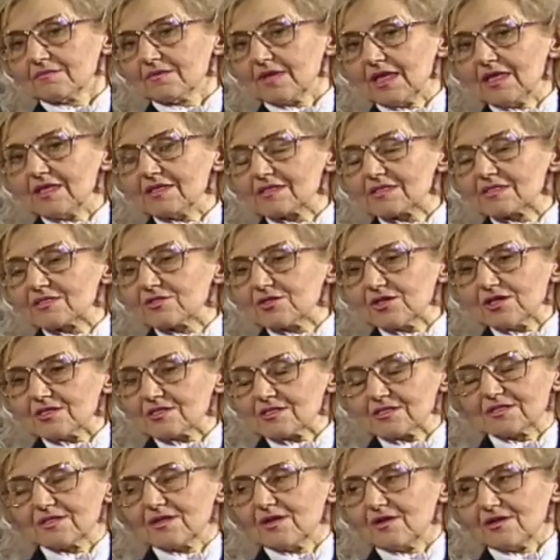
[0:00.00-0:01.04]
It's
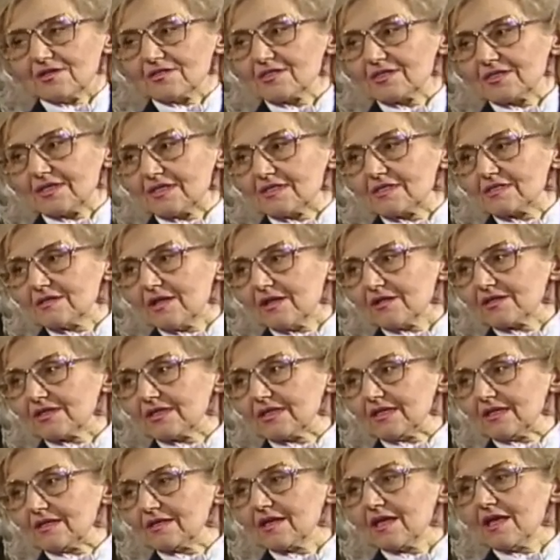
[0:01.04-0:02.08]
just dust, it's nothing.
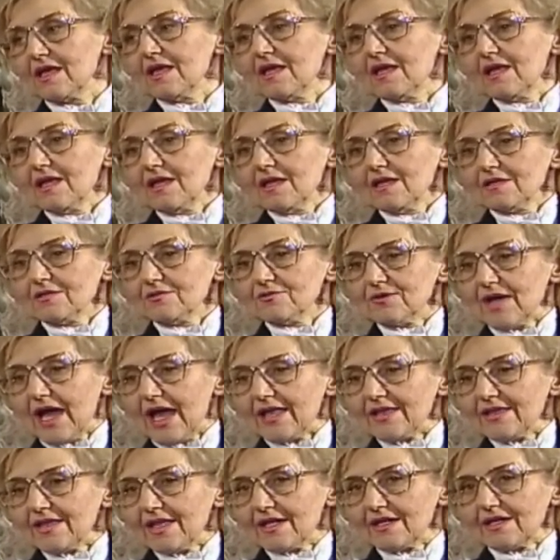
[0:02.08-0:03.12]
You
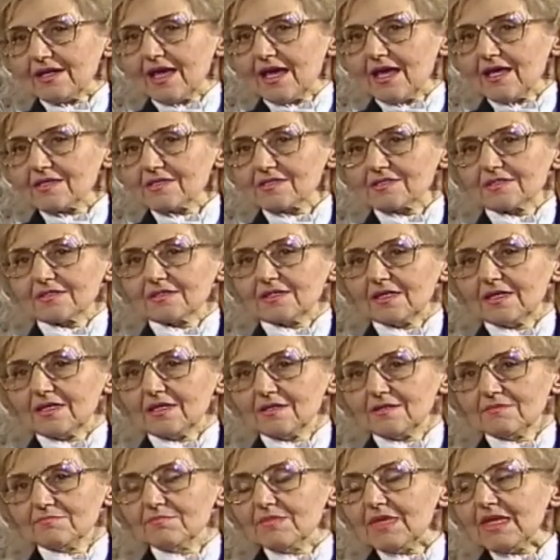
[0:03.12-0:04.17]
analyze the
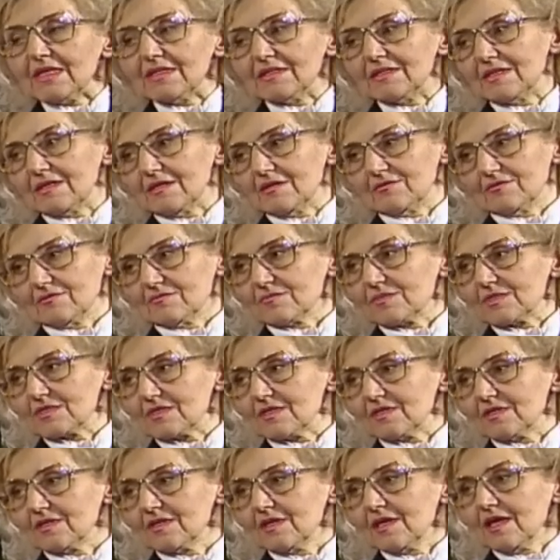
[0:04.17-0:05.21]
mediums.
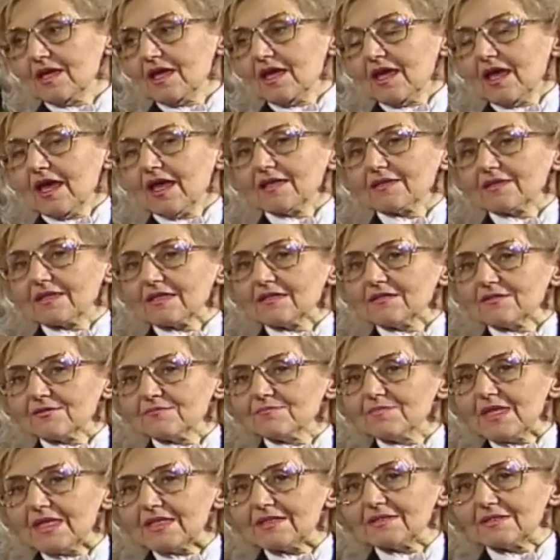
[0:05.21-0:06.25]
And in the
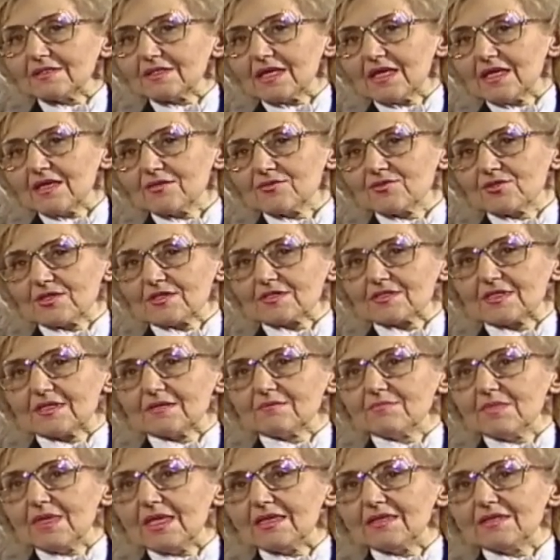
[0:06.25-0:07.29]
Middle Ages, the
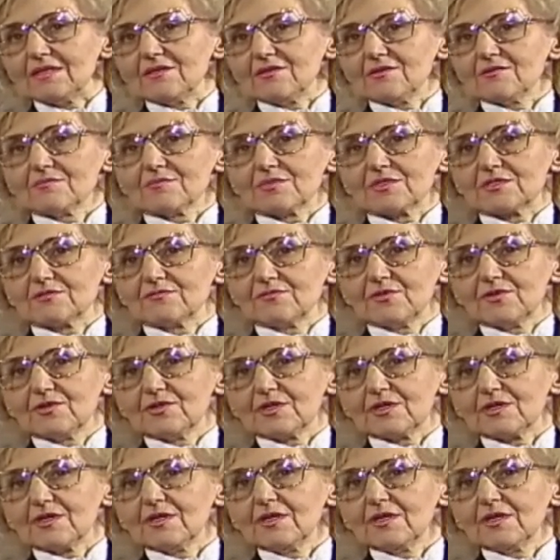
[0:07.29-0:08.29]
mediums were